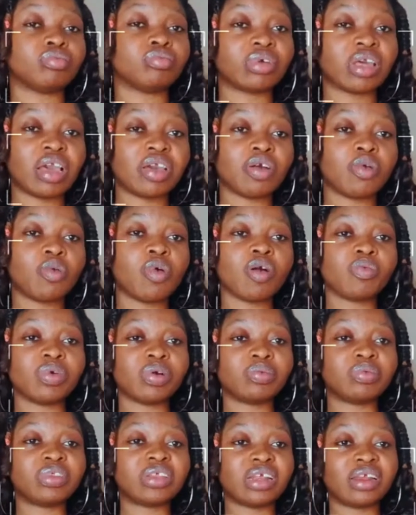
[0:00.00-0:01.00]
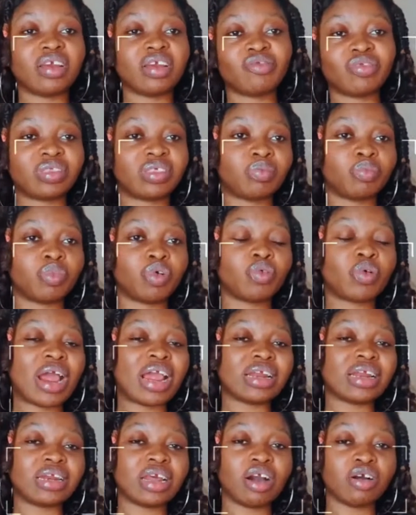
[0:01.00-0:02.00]
get your work permit and everything but
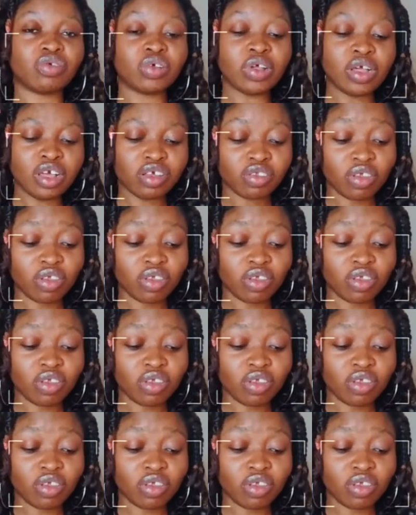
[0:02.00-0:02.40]
right now